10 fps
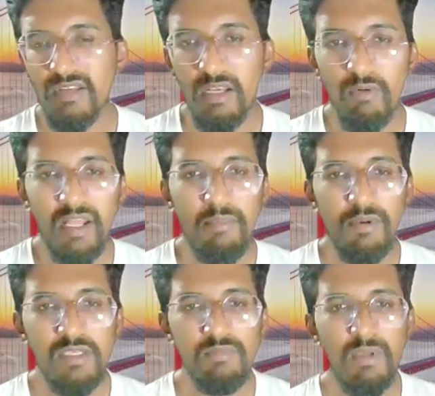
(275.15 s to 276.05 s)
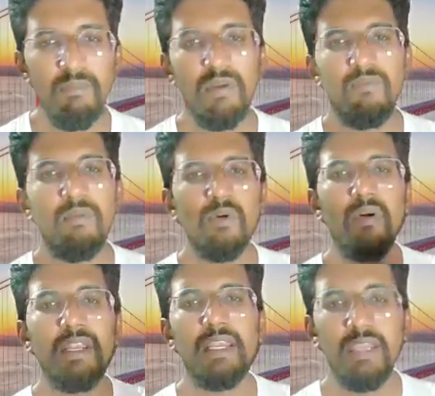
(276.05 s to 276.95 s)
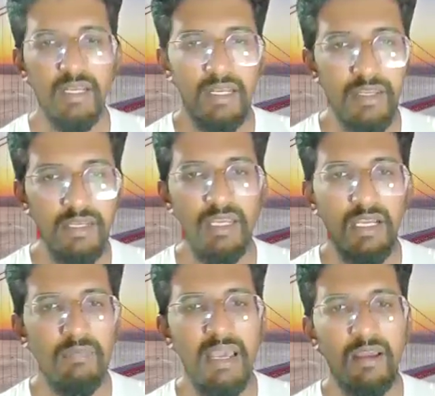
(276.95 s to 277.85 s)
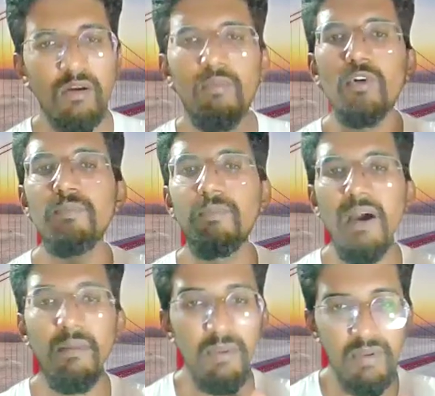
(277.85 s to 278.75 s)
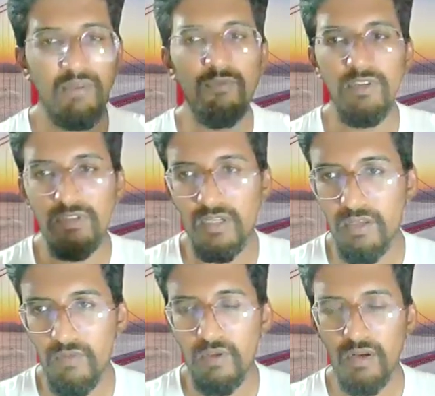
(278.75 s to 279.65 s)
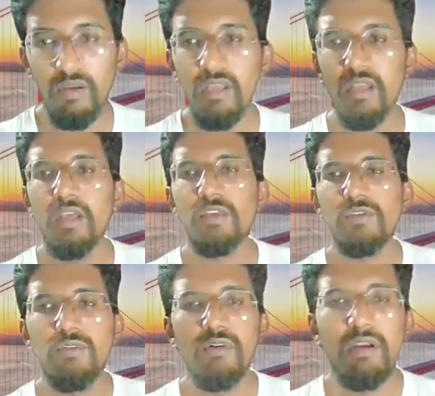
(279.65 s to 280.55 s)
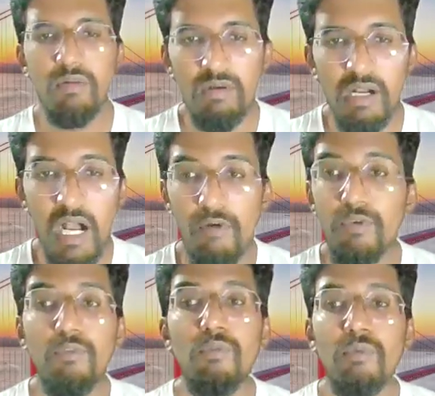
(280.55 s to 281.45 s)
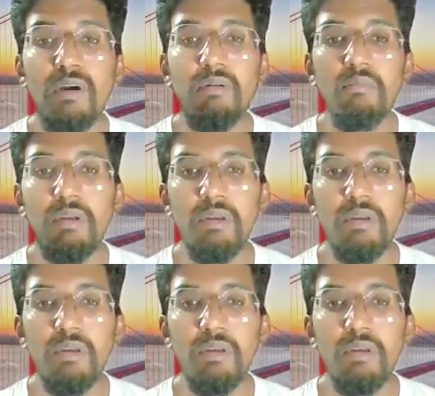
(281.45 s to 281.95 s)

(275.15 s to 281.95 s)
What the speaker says: basically what happens, people from non-technical and technical background both are preparing for this interview, right? So, you know, how you